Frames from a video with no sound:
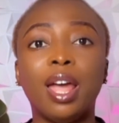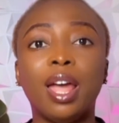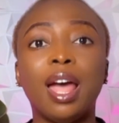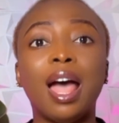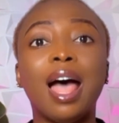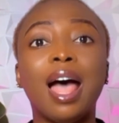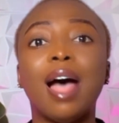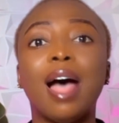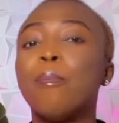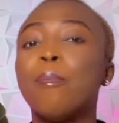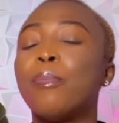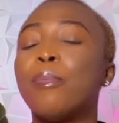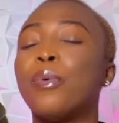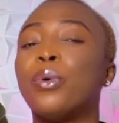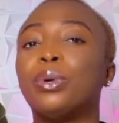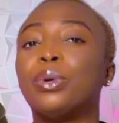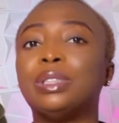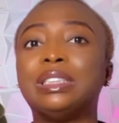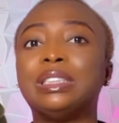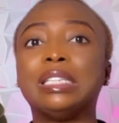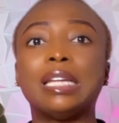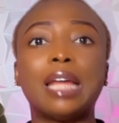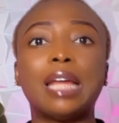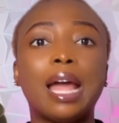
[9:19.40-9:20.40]
But
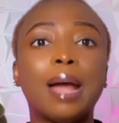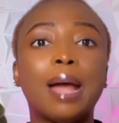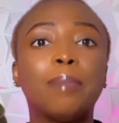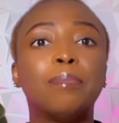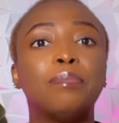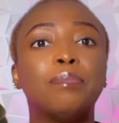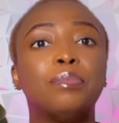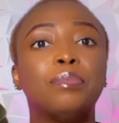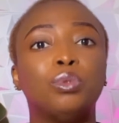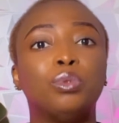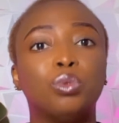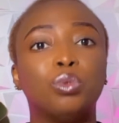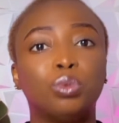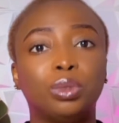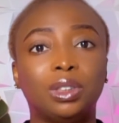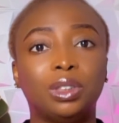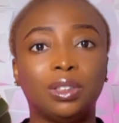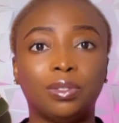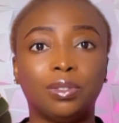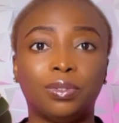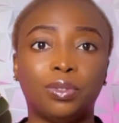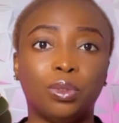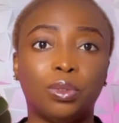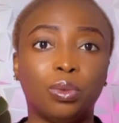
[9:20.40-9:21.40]
they are
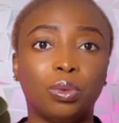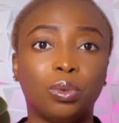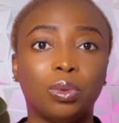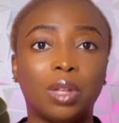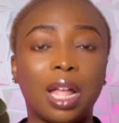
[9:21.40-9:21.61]
beautiful,